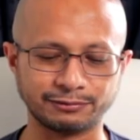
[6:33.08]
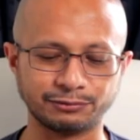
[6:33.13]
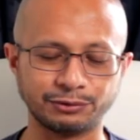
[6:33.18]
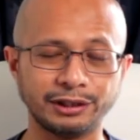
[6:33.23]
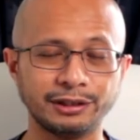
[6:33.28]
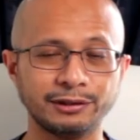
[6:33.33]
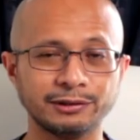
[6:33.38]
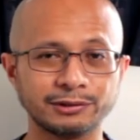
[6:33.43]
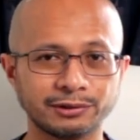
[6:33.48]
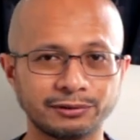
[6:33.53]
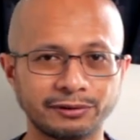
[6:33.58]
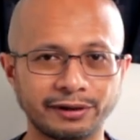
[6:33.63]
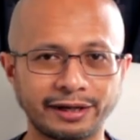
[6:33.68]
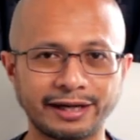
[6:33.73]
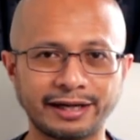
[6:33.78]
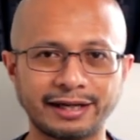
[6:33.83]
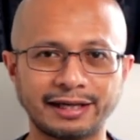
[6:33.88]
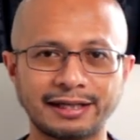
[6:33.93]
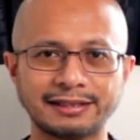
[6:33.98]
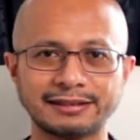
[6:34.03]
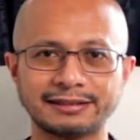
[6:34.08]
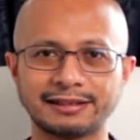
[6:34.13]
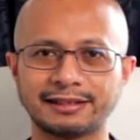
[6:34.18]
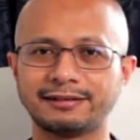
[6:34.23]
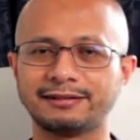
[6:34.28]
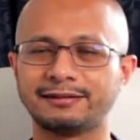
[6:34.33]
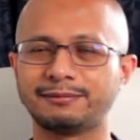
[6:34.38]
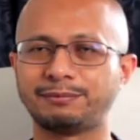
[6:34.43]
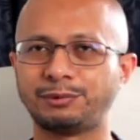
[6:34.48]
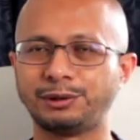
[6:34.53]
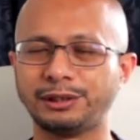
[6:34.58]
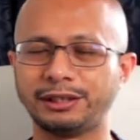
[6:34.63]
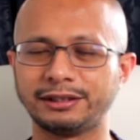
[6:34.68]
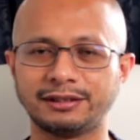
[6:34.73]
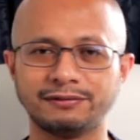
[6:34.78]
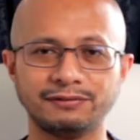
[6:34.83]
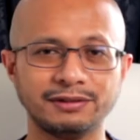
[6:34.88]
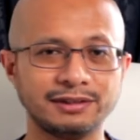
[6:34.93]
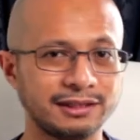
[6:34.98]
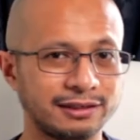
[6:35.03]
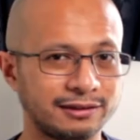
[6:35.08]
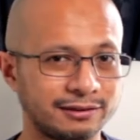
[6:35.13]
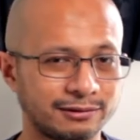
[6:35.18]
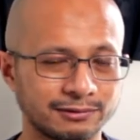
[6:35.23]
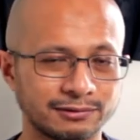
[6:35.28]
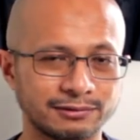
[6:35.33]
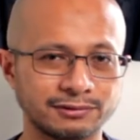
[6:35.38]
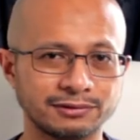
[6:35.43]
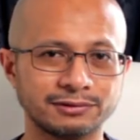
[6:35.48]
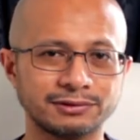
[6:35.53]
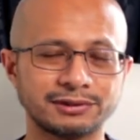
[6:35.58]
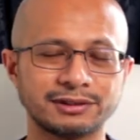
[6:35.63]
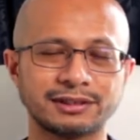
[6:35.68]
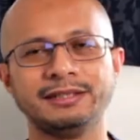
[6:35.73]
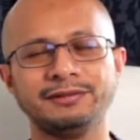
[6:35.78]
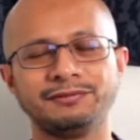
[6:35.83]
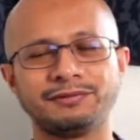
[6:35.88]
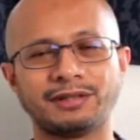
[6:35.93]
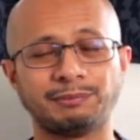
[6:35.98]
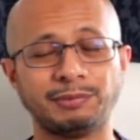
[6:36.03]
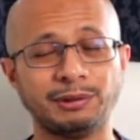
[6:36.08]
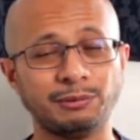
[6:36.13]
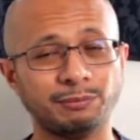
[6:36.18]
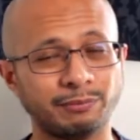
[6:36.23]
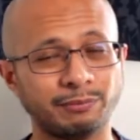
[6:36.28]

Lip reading: Windows OS, ada productivity tools. Tapi